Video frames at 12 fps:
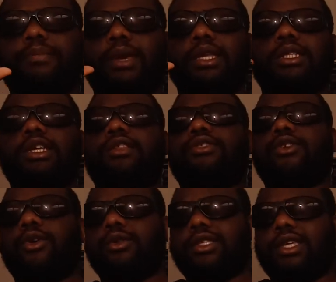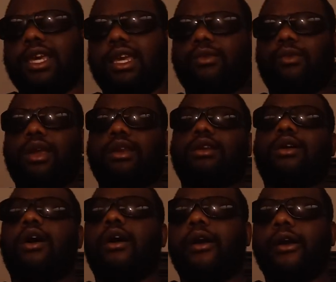PG 13, rated
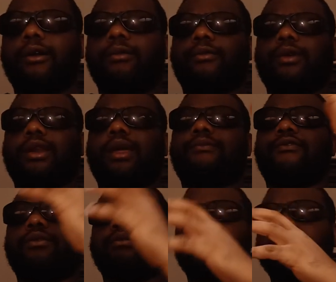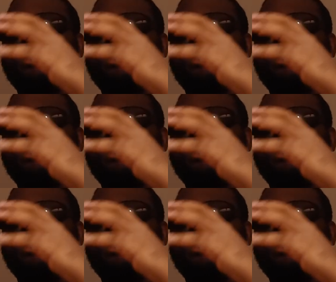R, rated M for,